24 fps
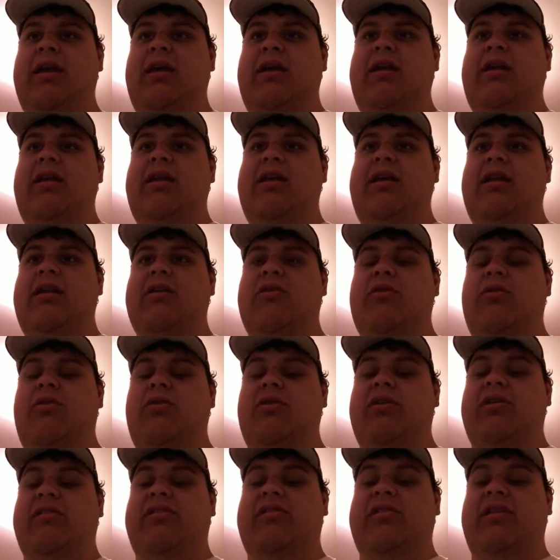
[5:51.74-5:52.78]
And of
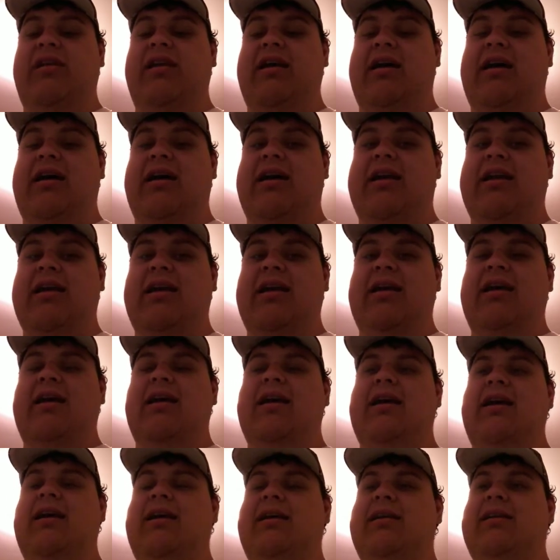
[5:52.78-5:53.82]
course you got,
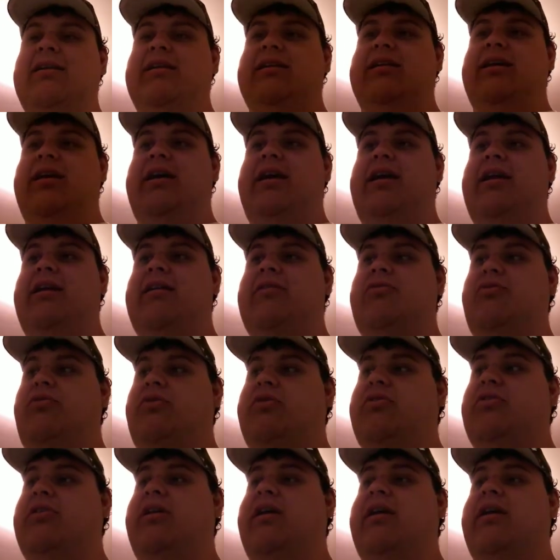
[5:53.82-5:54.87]
and of
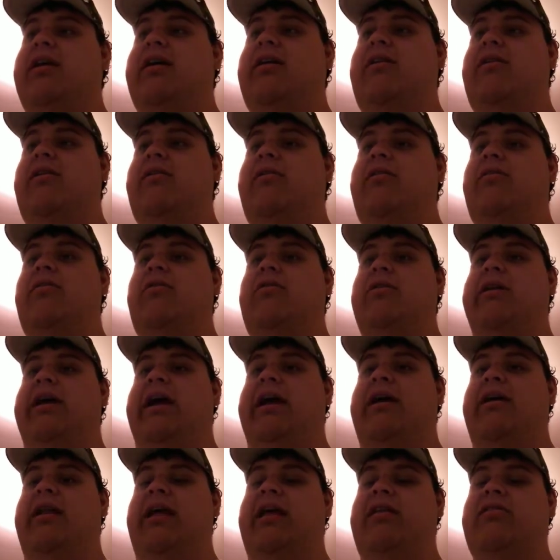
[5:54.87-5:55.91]
course how
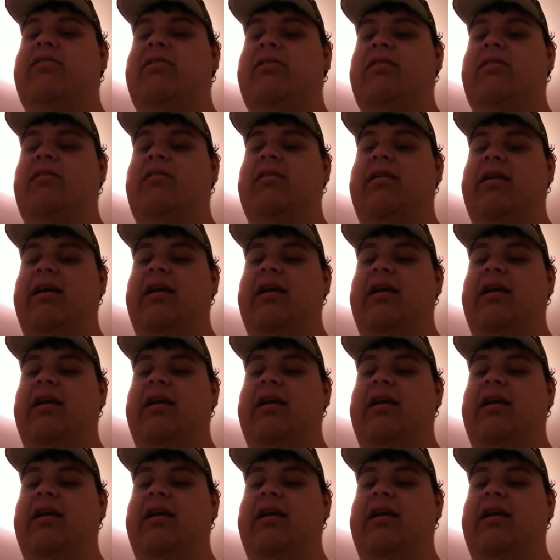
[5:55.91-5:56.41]
that's